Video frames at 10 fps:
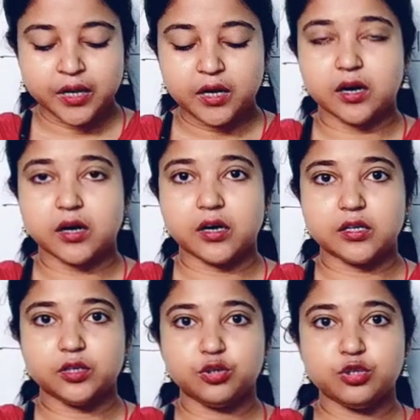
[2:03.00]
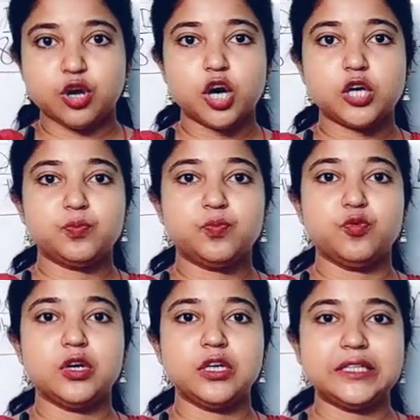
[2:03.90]
do not
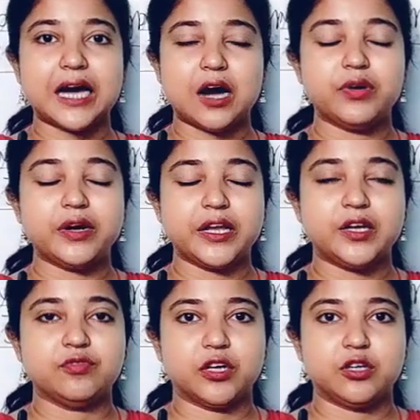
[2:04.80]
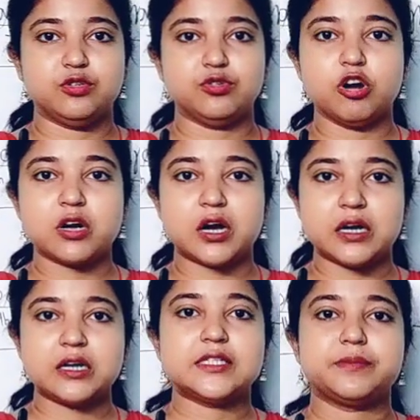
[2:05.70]
pull down anyone, do not
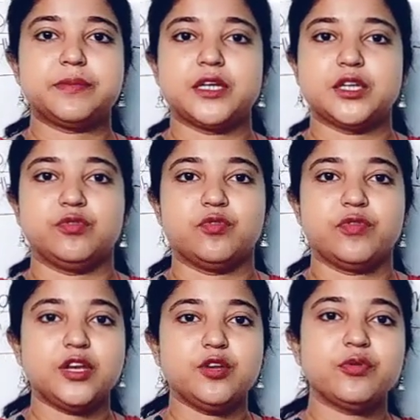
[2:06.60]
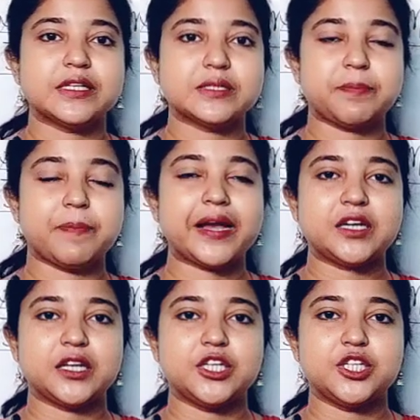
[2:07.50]
underestimate anyone, when you
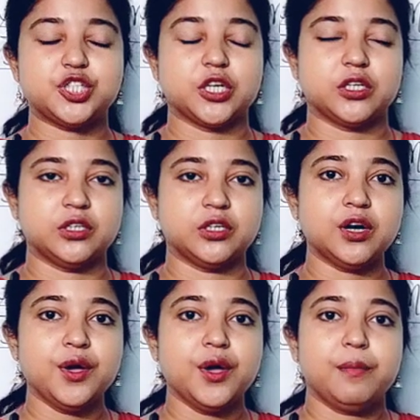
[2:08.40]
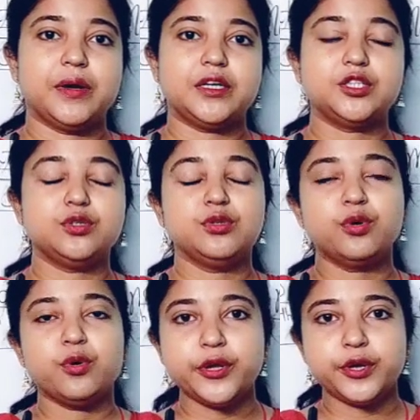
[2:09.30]
respect each other, but you
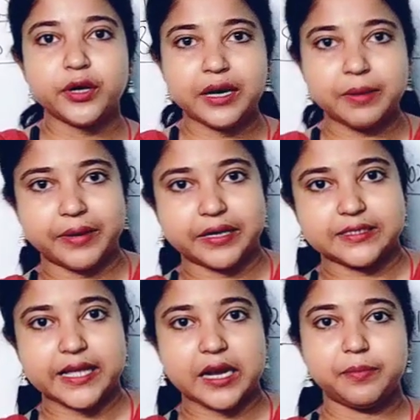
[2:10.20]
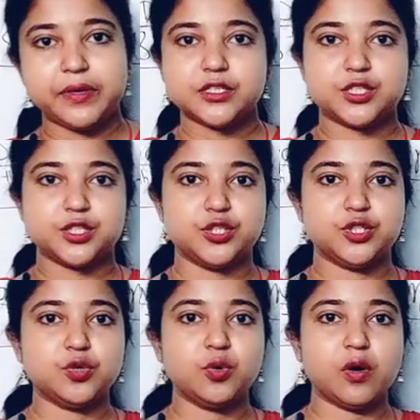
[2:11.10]
know your limits. That means
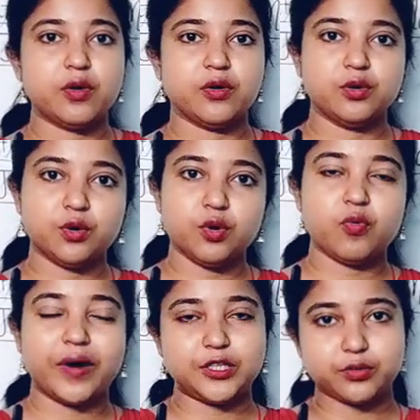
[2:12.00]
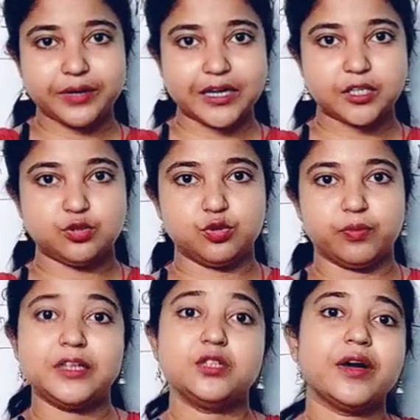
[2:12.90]
you know what you can do,
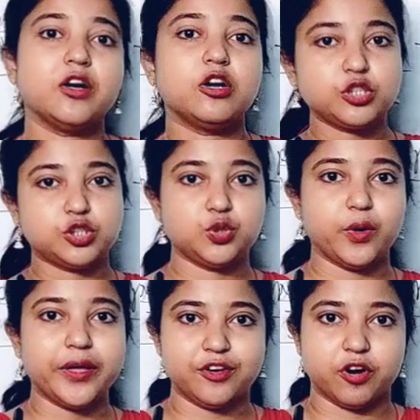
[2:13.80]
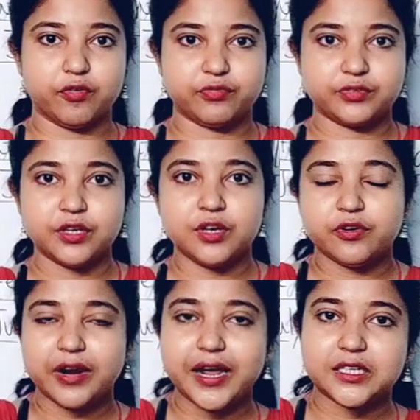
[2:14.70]
but you are not showing off,
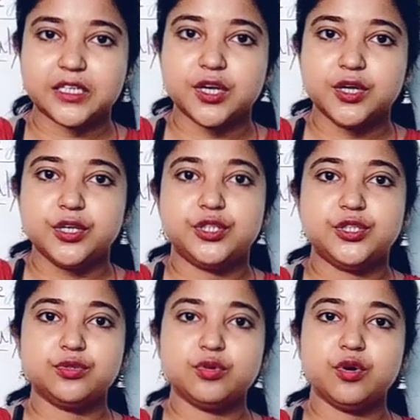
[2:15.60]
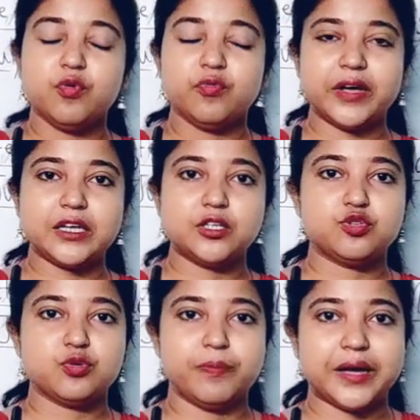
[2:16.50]
right? You know when
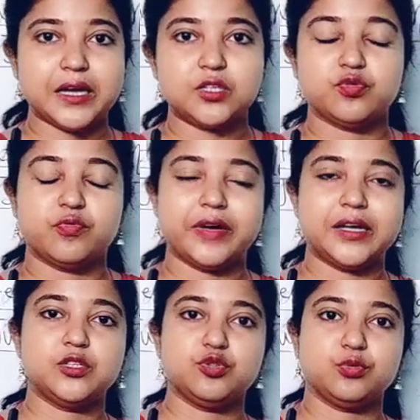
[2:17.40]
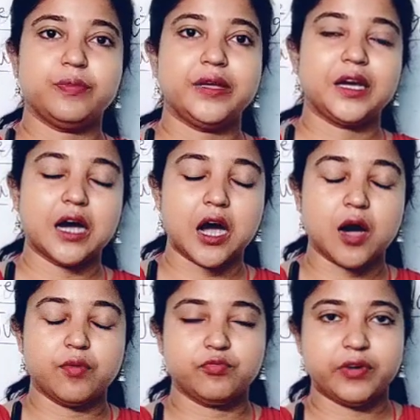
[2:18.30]
to bend, when to be
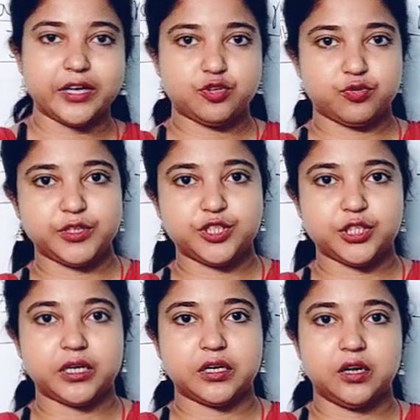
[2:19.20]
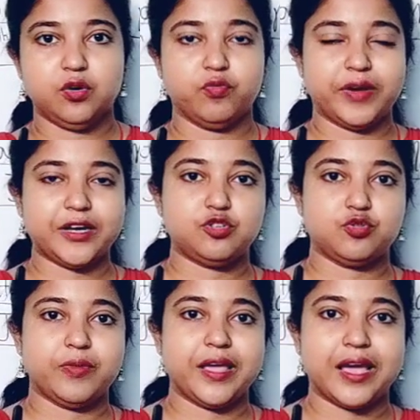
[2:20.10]
calm, when to be gentle, when
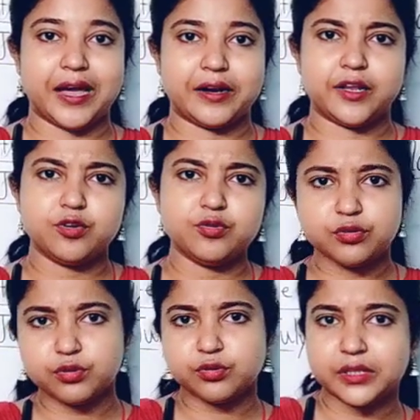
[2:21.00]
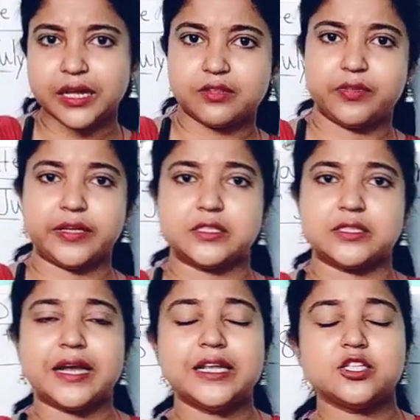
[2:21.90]
to be angry. You know that things.
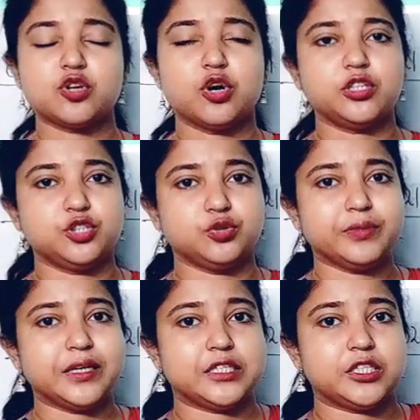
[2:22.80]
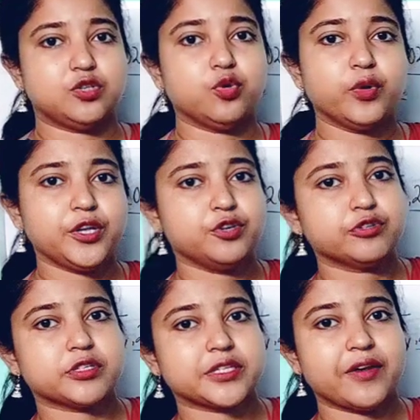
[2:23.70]
That is called humility, knowing
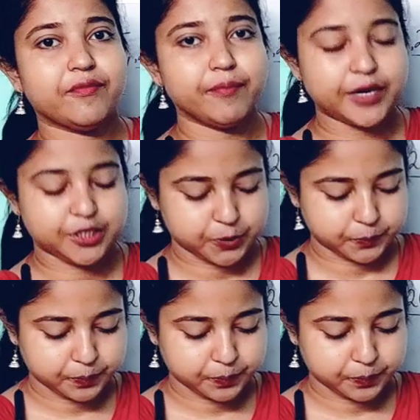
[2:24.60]
yourself better.